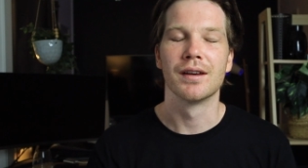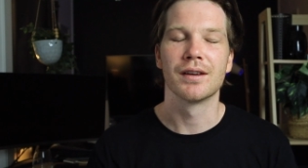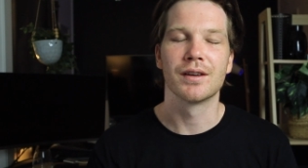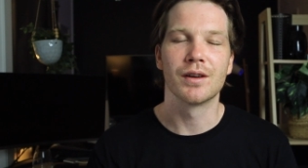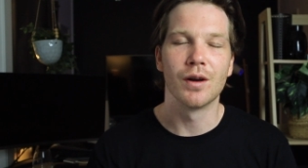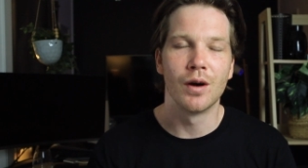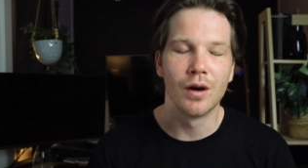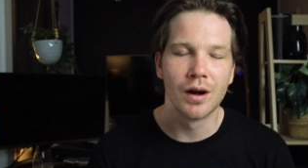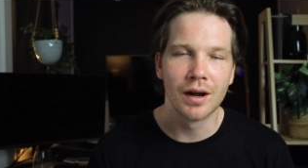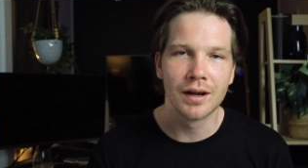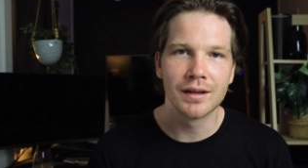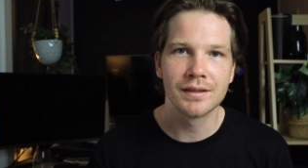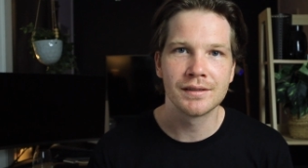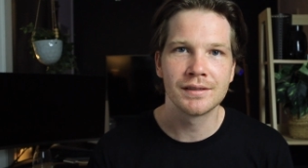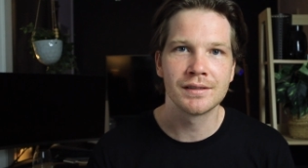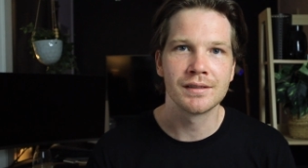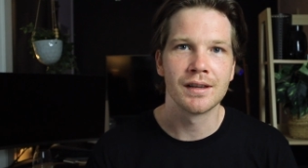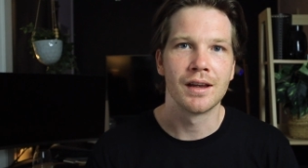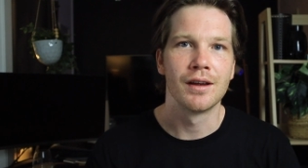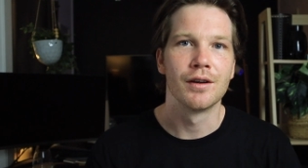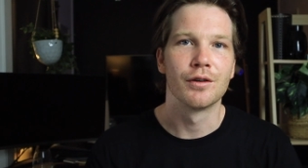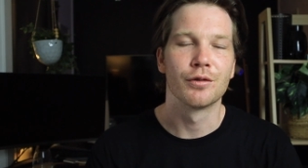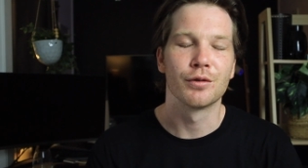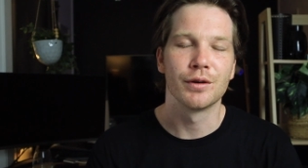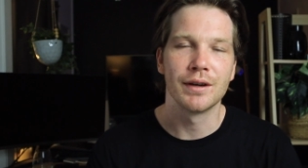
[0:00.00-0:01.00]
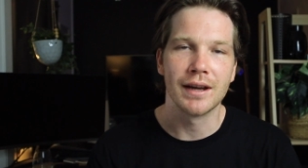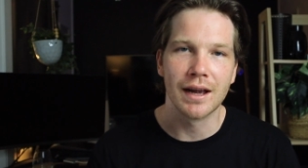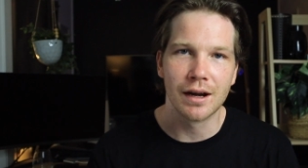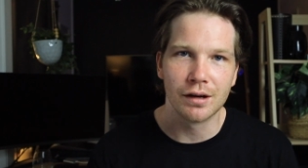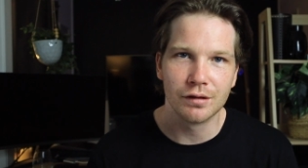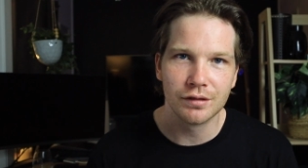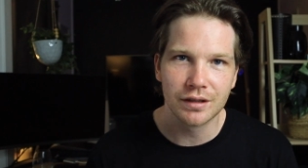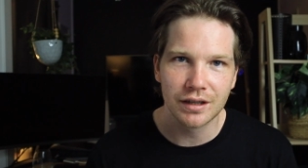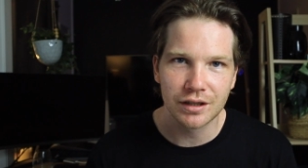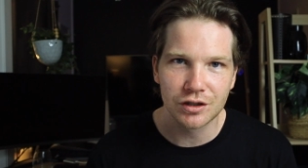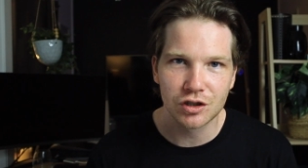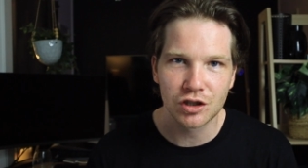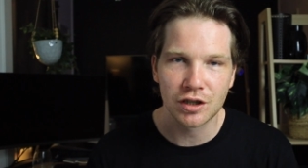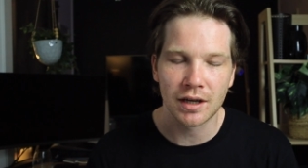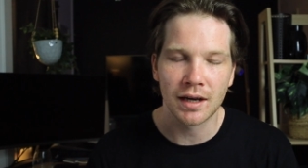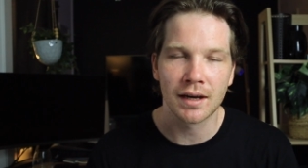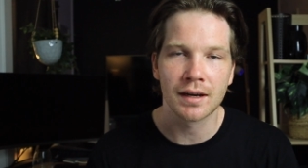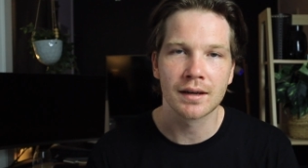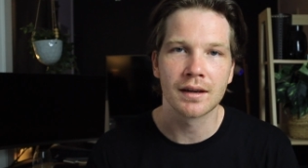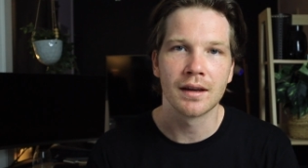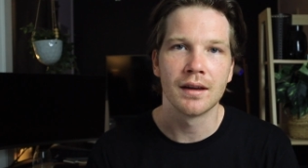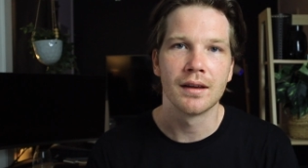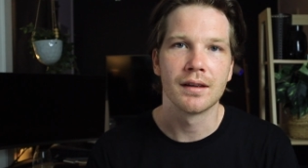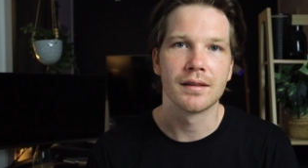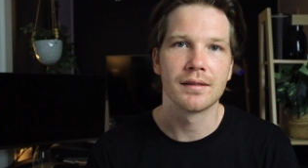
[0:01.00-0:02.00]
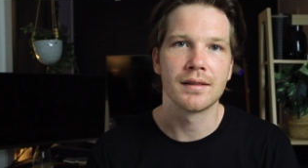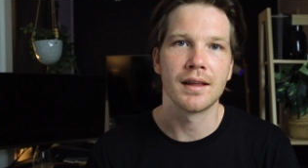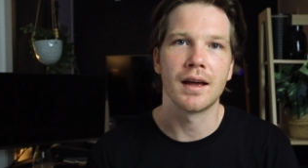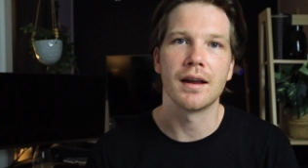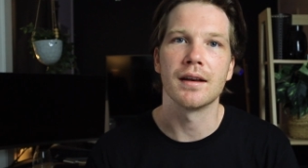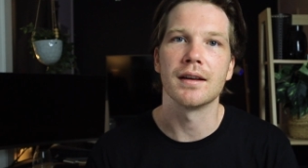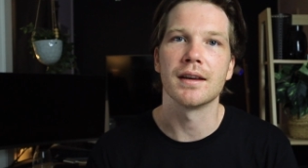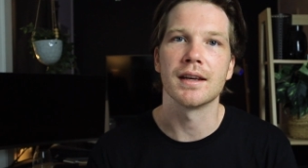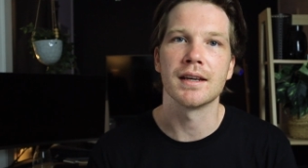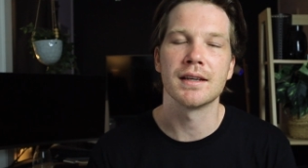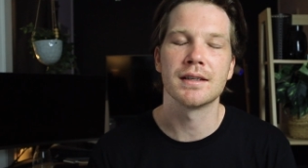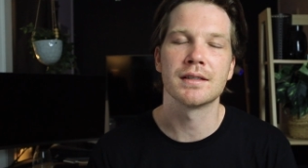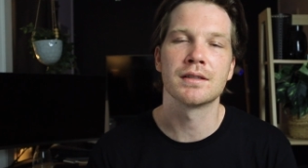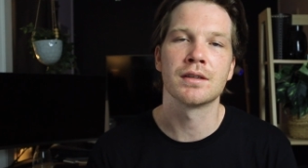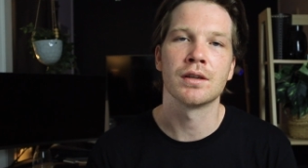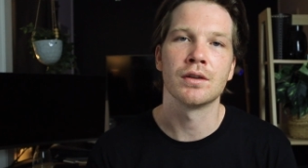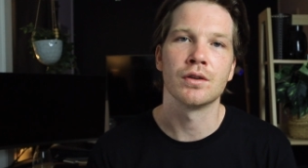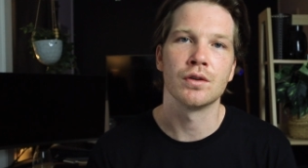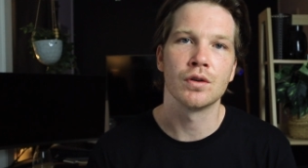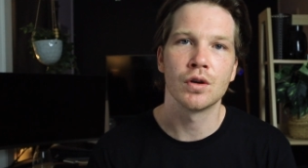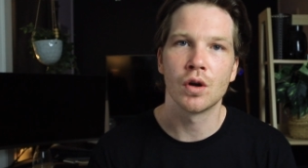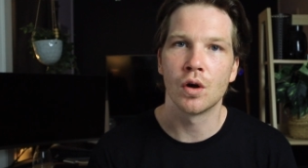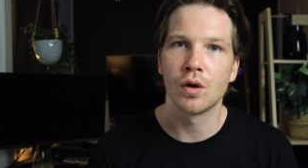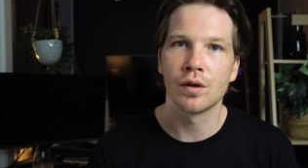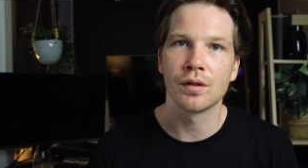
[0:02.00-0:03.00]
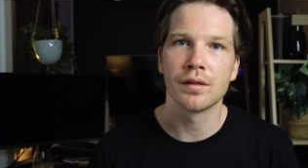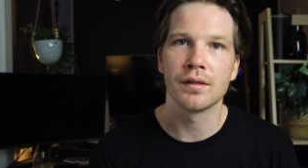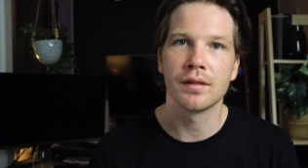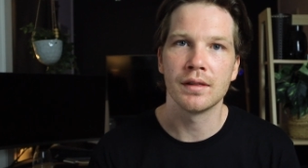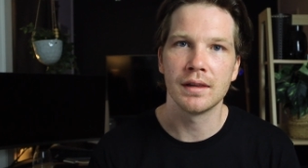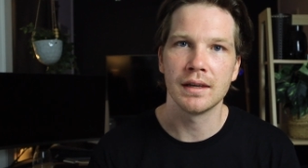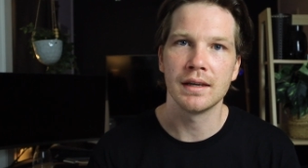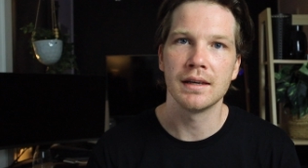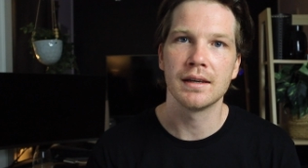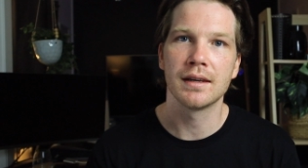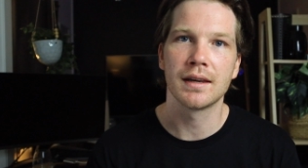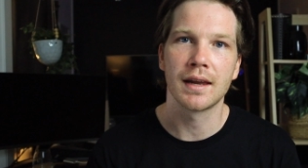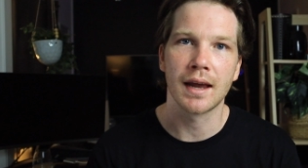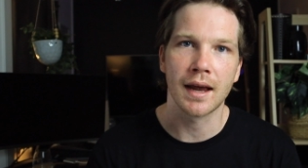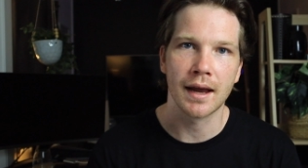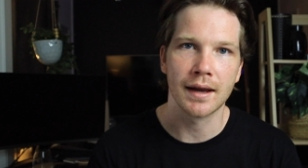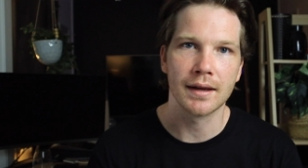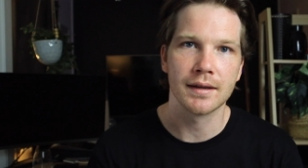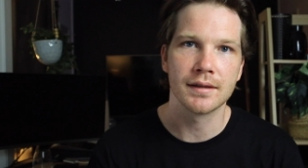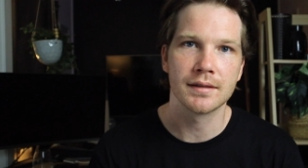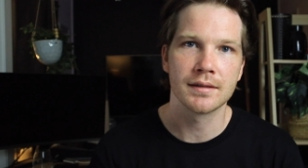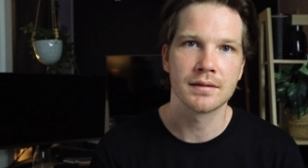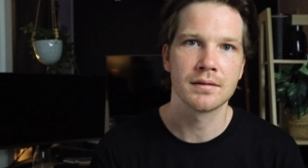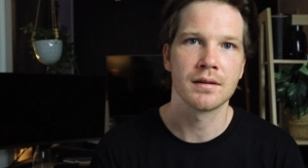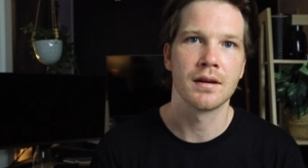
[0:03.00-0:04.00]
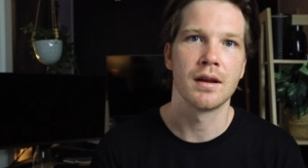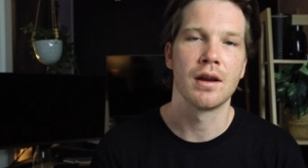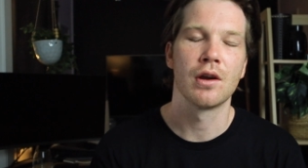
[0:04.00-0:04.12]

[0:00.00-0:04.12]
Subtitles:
Guys, reality check, that is not the case.